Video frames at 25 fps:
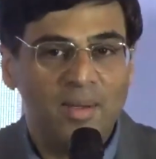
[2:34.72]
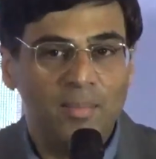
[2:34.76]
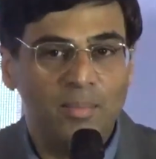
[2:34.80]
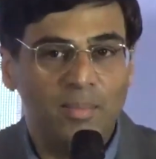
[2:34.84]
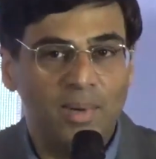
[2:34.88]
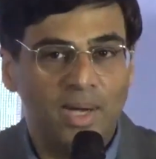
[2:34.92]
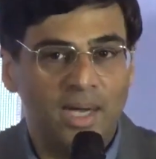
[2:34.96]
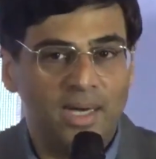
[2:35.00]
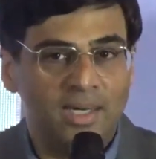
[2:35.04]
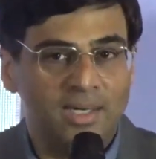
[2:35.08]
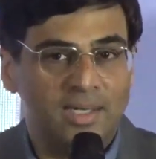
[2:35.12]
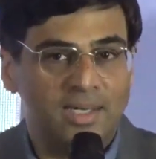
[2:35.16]

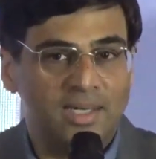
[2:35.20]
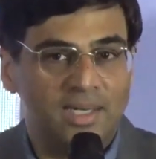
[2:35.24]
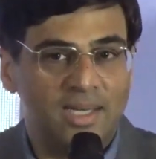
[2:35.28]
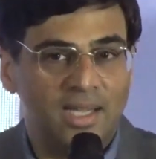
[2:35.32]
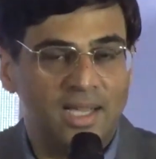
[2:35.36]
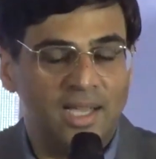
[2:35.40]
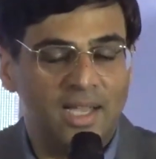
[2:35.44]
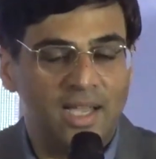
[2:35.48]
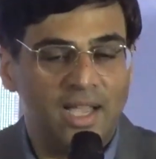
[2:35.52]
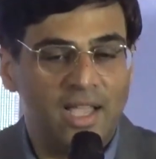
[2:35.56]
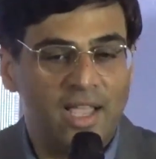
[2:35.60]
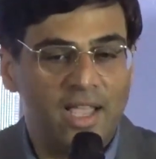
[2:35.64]
but
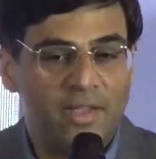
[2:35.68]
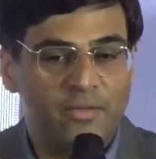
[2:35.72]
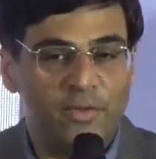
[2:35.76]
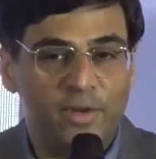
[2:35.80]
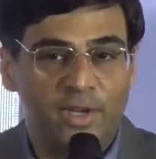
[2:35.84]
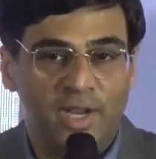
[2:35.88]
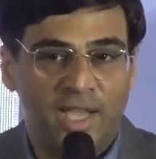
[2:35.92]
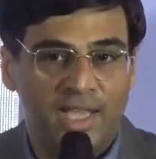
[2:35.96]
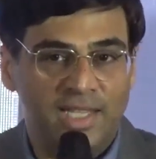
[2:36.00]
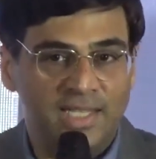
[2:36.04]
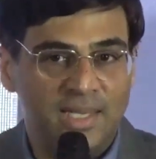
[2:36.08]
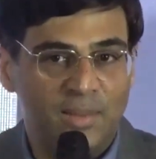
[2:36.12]
if you
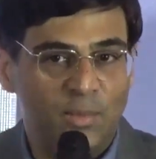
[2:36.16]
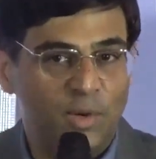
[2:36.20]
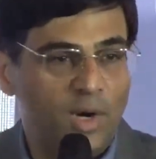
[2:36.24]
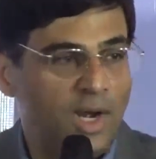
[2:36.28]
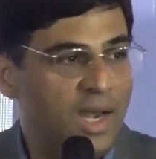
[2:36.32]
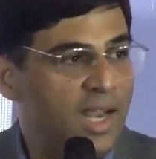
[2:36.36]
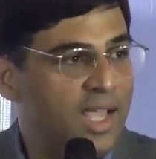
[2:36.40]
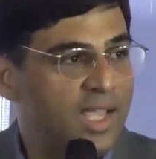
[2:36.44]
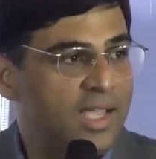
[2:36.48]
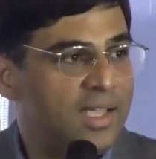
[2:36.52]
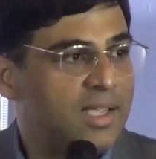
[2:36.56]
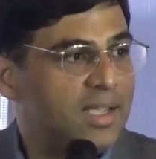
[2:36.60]
take
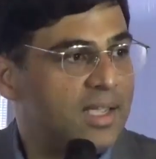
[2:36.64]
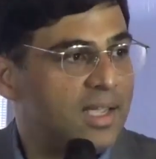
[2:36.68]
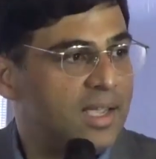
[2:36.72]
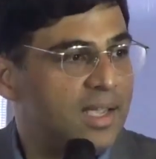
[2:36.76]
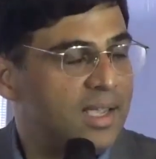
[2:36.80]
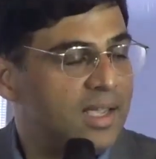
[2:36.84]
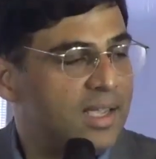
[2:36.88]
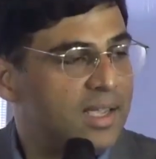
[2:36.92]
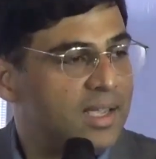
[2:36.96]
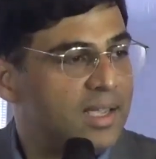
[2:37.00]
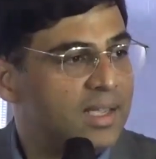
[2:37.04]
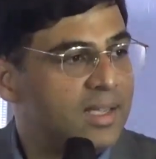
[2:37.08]
someone like
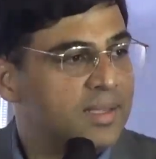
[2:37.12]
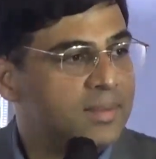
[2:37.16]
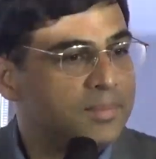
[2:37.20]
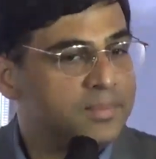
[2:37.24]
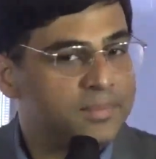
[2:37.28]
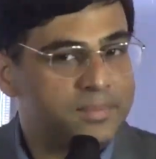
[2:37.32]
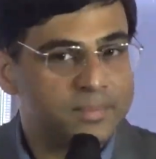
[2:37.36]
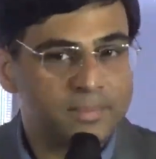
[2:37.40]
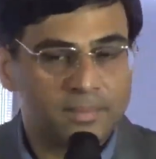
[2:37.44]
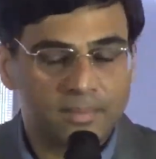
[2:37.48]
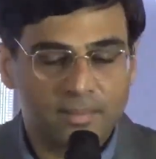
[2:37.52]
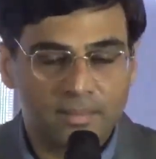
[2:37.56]

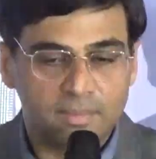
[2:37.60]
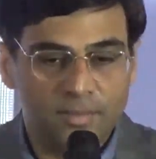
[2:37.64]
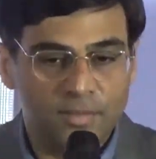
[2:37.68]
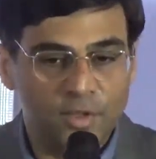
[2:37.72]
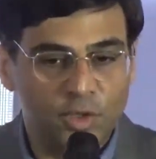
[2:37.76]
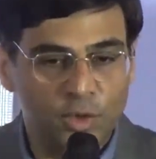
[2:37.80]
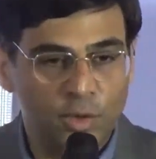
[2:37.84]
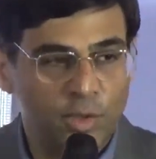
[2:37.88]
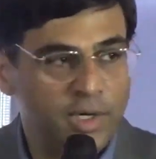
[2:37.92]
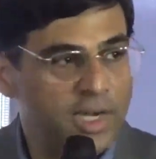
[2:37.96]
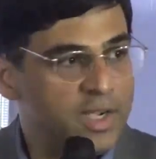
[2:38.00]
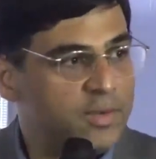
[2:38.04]

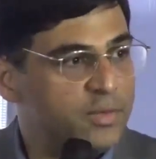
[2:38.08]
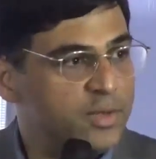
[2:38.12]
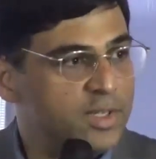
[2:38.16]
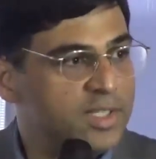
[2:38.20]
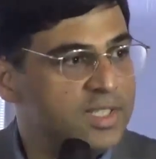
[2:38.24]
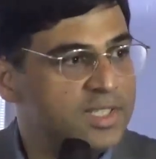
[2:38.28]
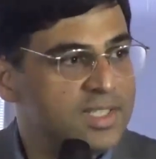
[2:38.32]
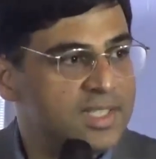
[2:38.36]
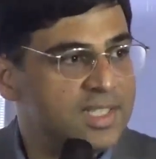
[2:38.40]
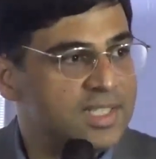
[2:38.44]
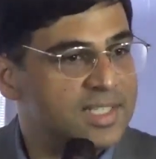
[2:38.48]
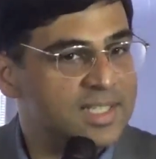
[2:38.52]
Surya, for
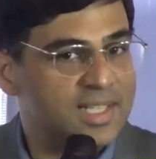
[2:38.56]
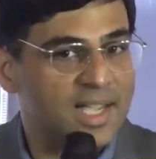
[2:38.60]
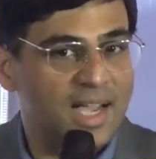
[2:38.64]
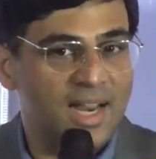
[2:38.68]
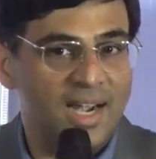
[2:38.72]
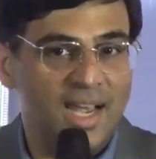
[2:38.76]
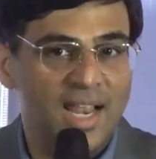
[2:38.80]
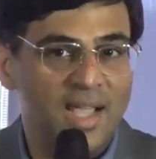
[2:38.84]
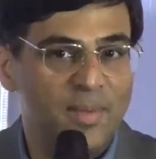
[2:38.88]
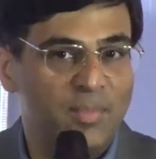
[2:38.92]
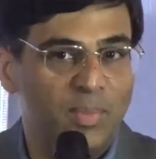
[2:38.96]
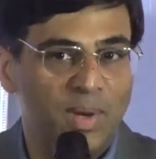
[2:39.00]
instance,
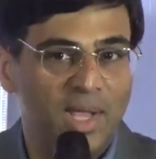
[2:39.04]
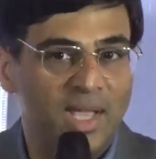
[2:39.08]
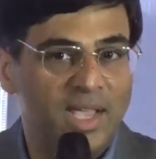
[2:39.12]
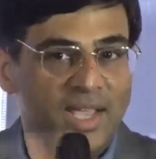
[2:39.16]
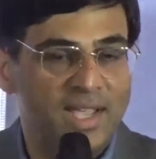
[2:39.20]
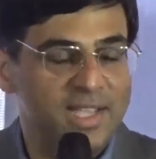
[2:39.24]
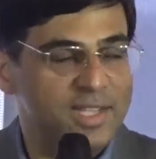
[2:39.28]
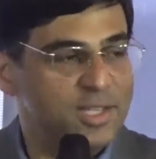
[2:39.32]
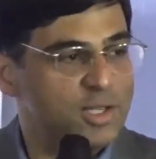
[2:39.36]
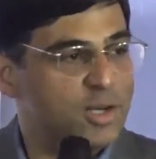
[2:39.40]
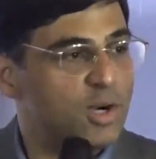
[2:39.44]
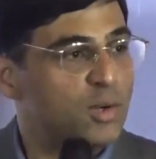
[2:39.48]
hardly a
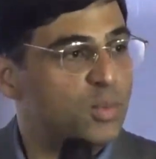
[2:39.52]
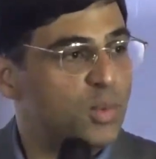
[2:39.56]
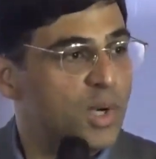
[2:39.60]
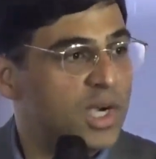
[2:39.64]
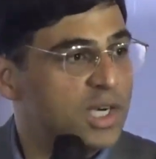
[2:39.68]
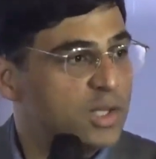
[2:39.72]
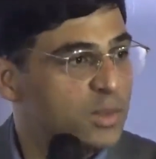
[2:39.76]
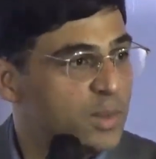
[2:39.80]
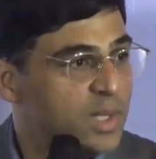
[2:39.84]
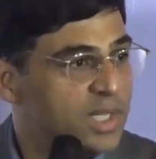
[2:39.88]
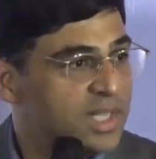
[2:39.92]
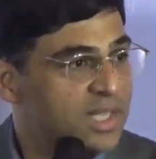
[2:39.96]
player is not
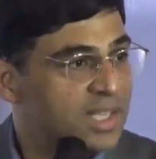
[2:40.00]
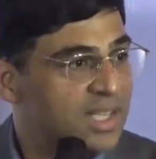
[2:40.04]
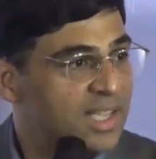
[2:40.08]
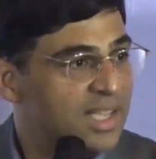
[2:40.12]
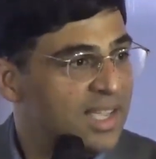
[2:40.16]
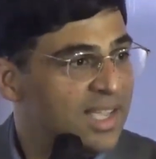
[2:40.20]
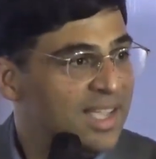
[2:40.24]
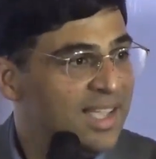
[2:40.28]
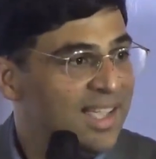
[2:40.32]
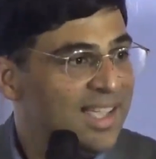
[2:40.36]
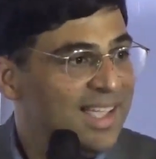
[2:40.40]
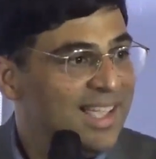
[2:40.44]
worked with.
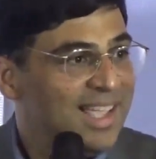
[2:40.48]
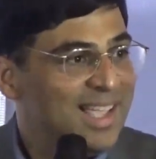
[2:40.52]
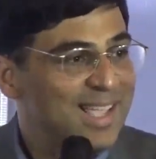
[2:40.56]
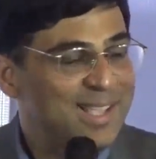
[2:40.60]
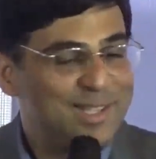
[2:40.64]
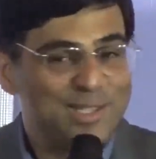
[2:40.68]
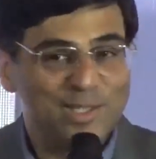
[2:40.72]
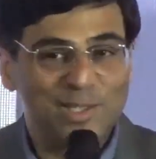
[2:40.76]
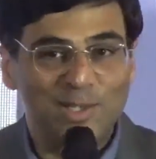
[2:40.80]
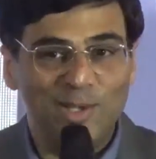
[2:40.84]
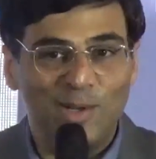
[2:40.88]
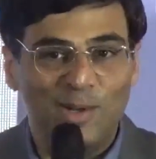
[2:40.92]

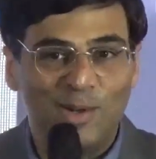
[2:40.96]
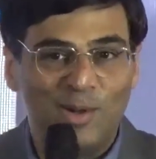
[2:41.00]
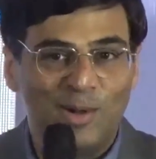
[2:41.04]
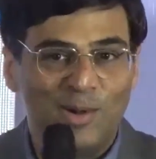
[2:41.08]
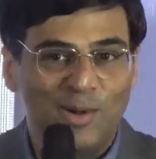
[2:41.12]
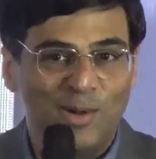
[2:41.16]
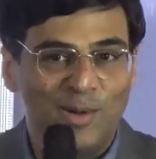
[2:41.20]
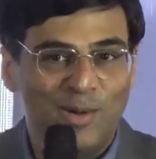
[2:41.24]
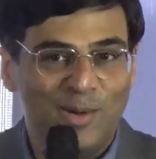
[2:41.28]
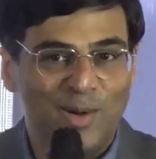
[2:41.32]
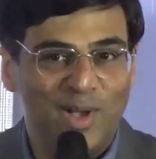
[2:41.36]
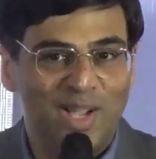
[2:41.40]

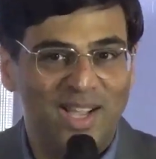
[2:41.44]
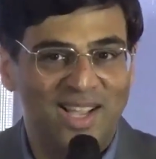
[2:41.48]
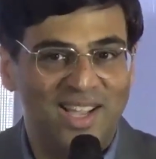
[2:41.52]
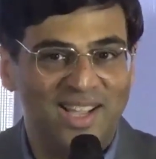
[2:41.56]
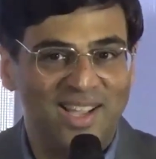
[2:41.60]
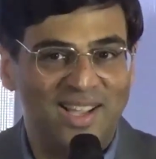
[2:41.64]
So,